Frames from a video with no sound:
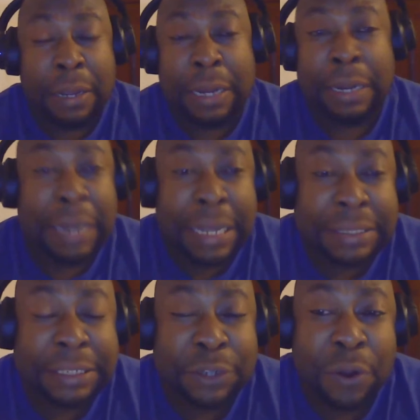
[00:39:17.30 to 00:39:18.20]

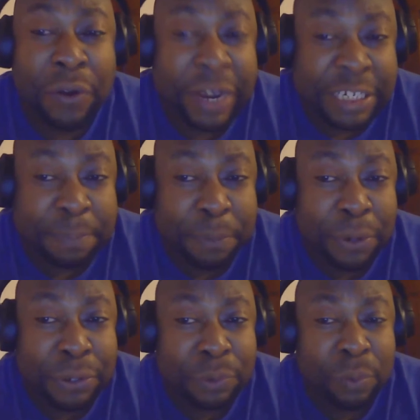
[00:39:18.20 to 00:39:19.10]
Let it
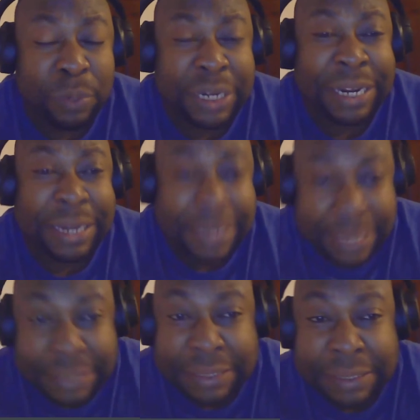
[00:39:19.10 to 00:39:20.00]
correspond with the
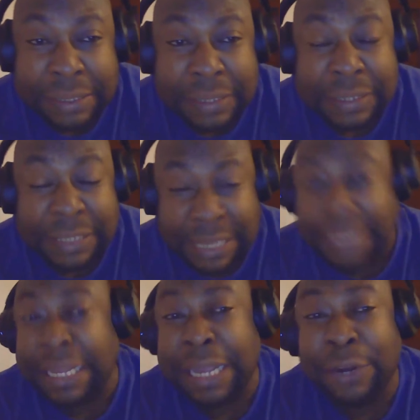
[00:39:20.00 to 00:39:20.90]
dates
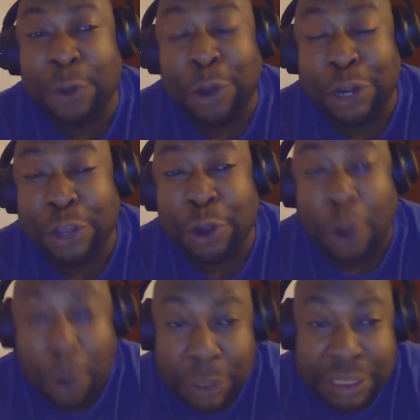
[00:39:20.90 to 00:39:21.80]
stated on your
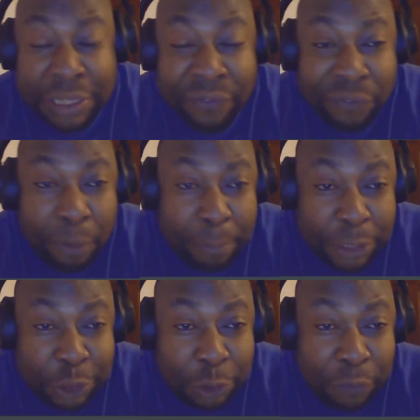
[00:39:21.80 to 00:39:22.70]
course
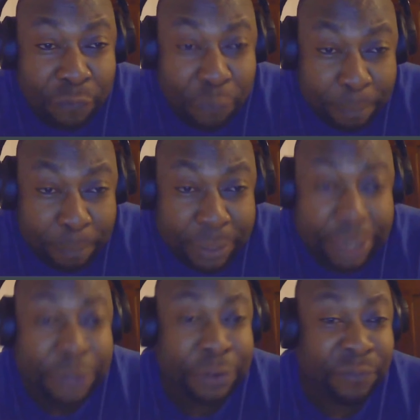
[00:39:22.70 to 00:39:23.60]
information form
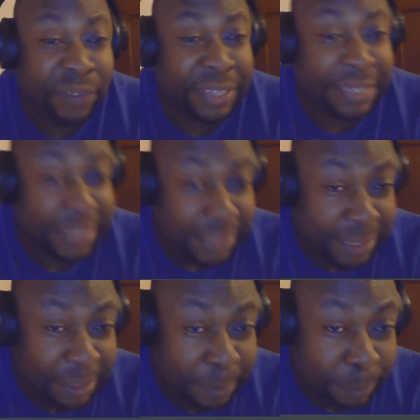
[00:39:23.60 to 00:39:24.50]
the
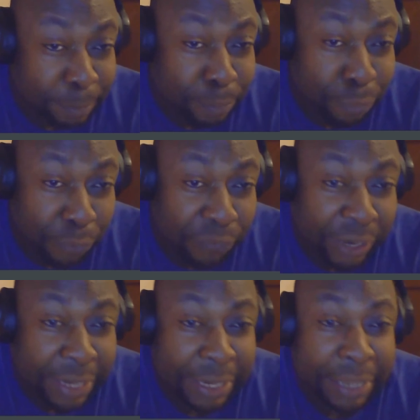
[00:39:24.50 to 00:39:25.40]
university
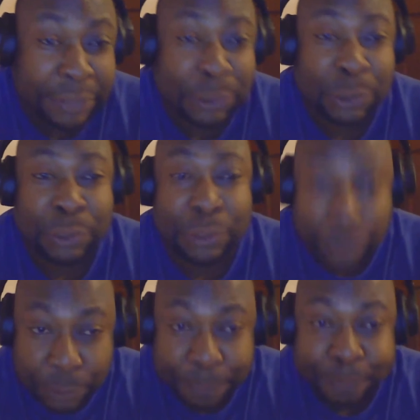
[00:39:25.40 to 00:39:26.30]
provided to
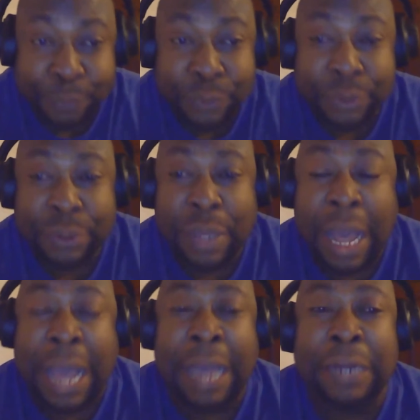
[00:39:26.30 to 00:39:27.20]
you,
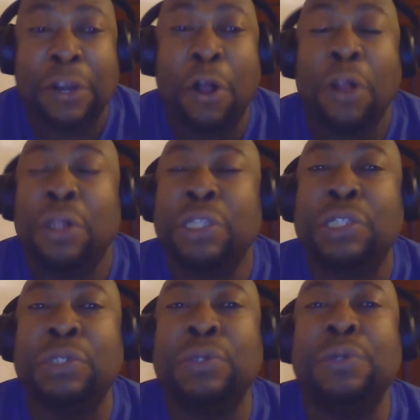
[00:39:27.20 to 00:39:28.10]
and
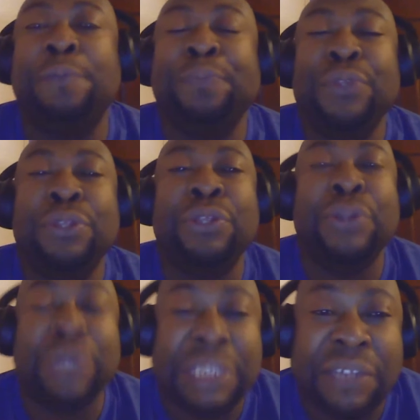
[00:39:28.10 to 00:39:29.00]
also
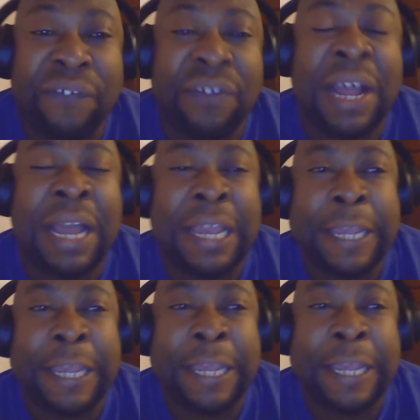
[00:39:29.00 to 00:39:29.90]

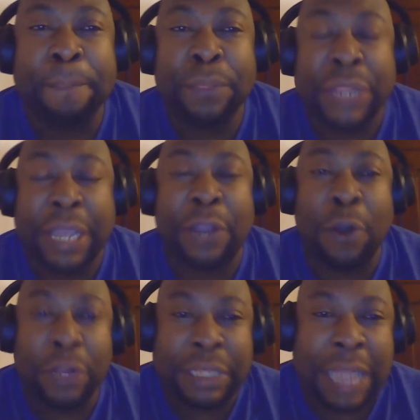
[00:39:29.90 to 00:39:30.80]
notify the
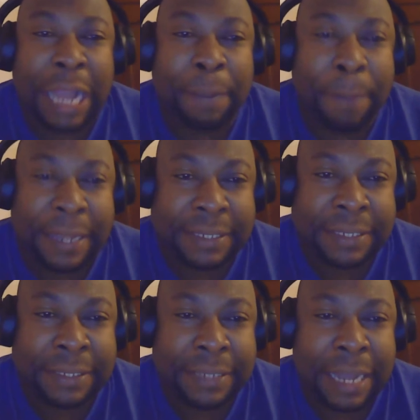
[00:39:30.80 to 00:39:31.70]
contact
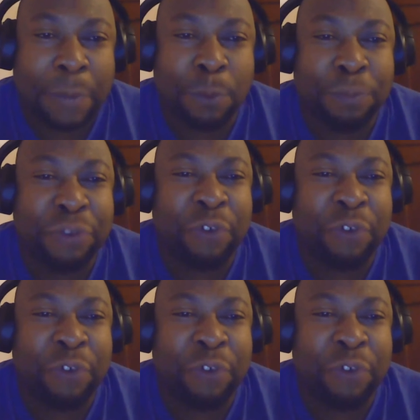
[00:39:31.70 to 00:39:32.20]
person that will be